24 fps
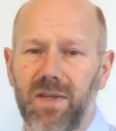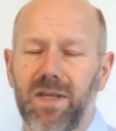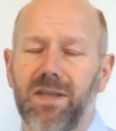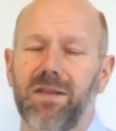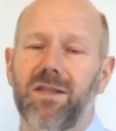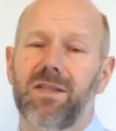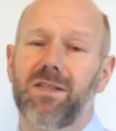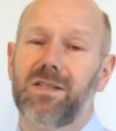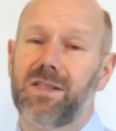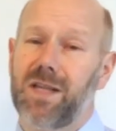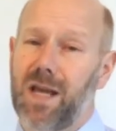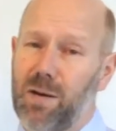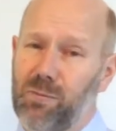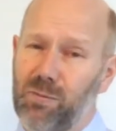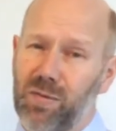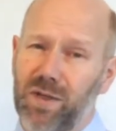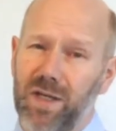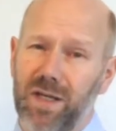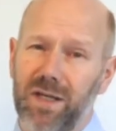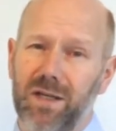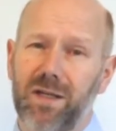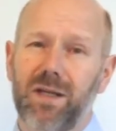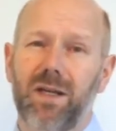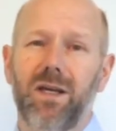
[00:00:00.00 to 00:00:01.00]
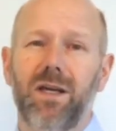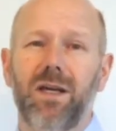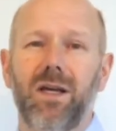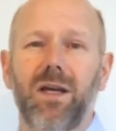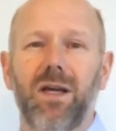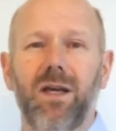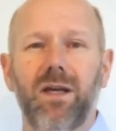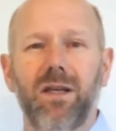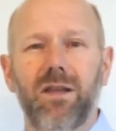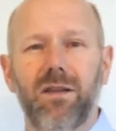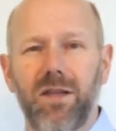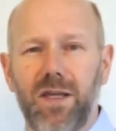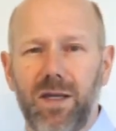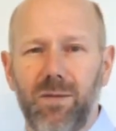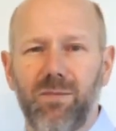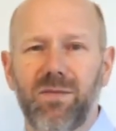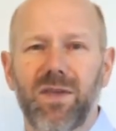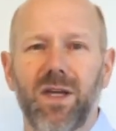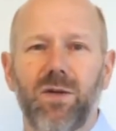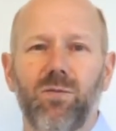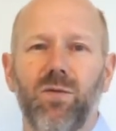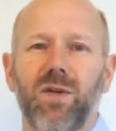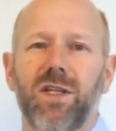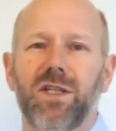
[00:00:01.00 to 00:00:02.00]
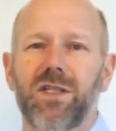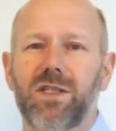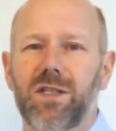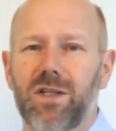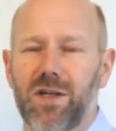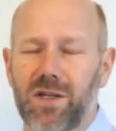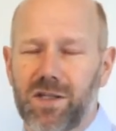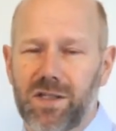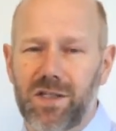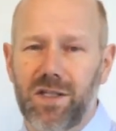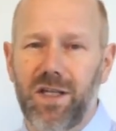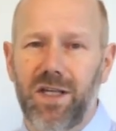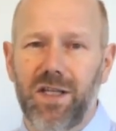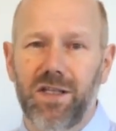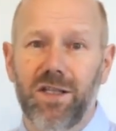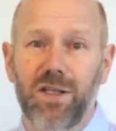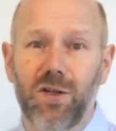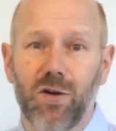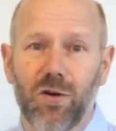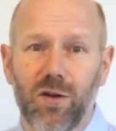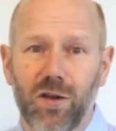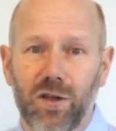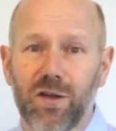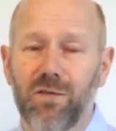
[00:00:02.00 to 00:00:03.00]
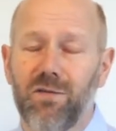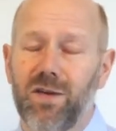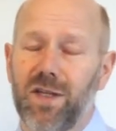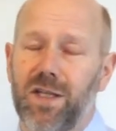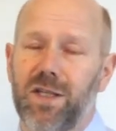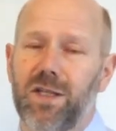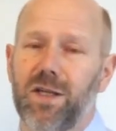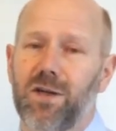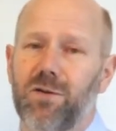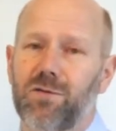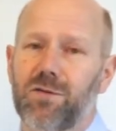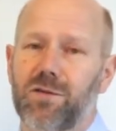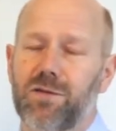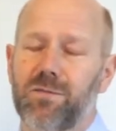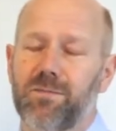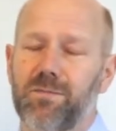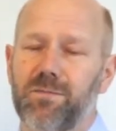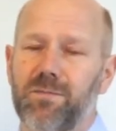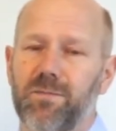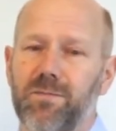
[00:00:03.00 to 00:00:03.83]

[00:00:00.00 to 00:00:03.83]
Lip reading: the sampling theme that we discussed in the earlier videos.